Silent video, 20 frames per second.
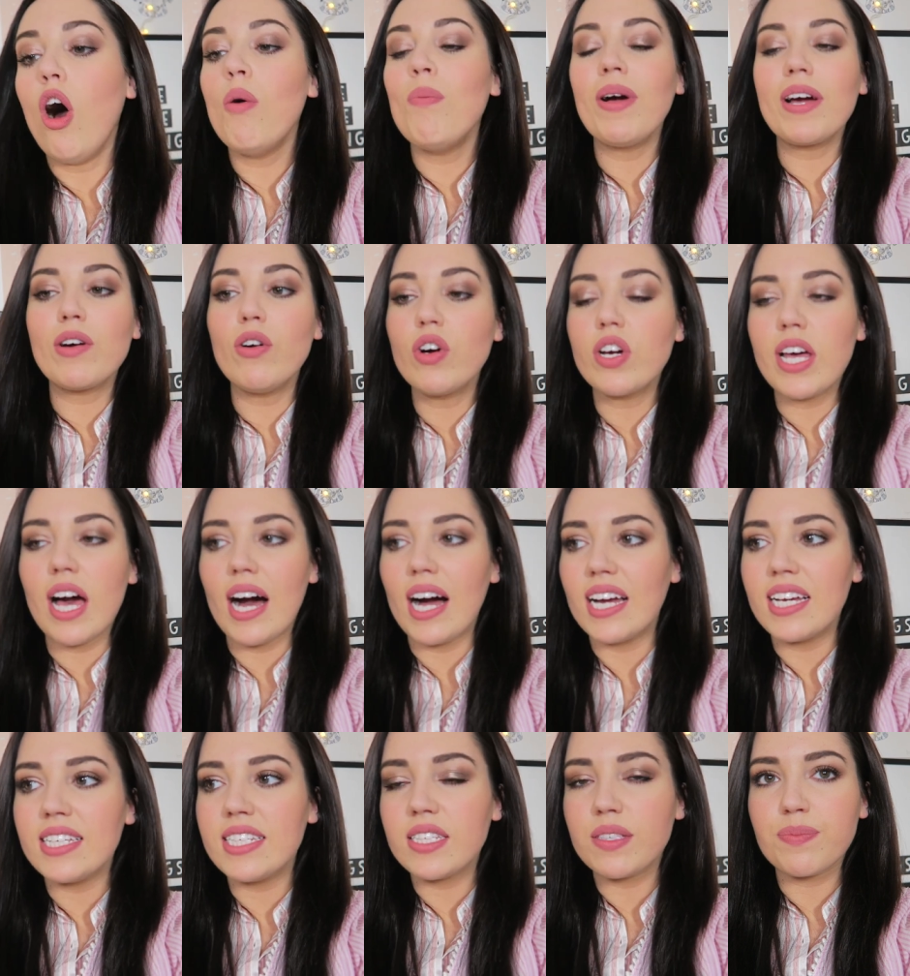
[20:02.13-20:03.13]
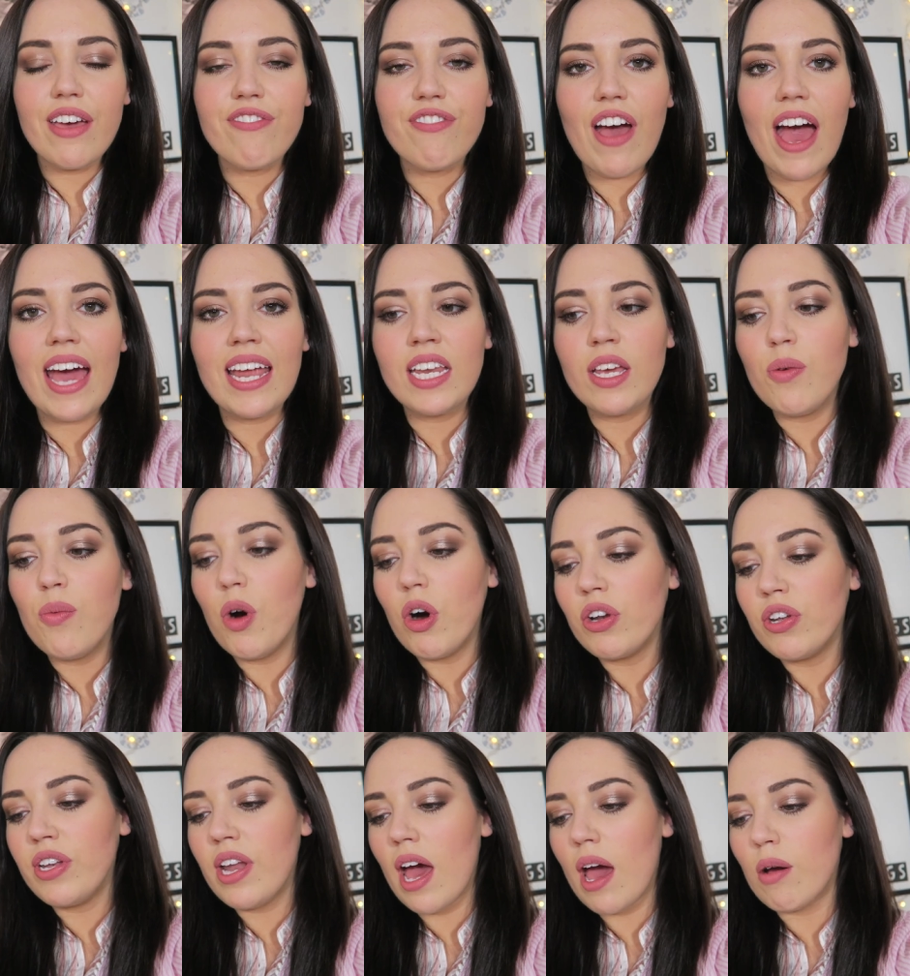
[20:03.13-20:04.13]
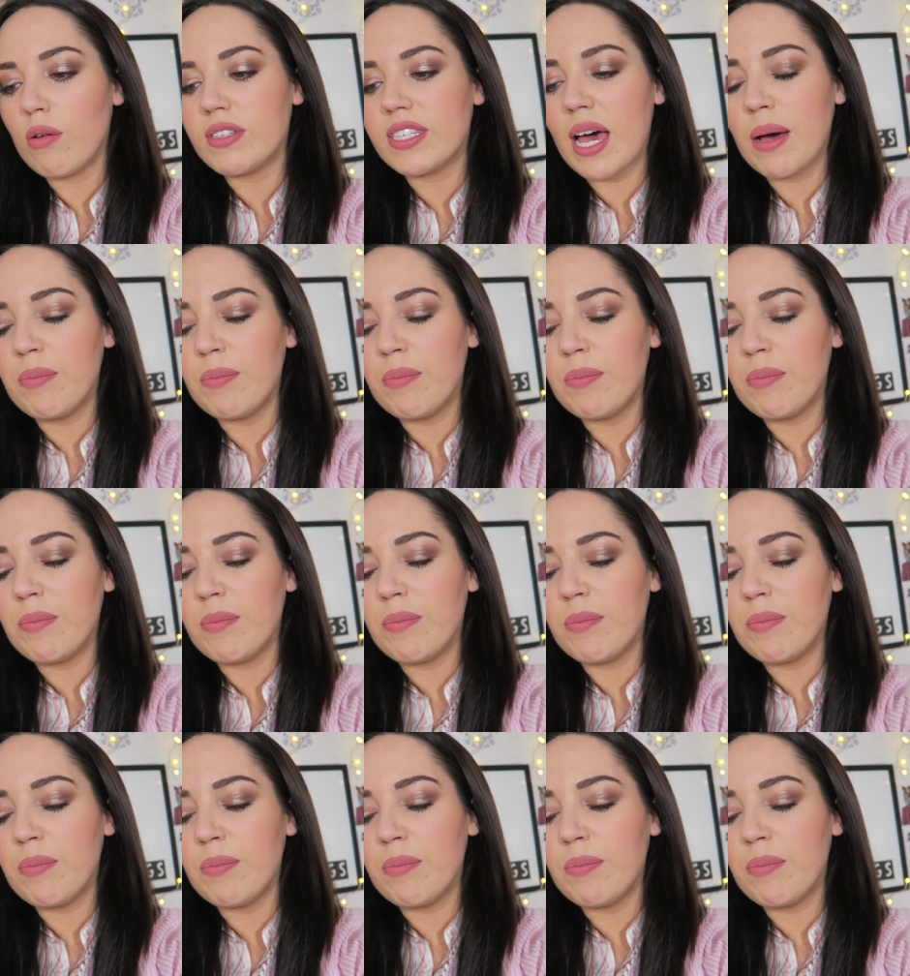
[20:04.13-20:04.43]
Oh my God, guys, if anyone knows,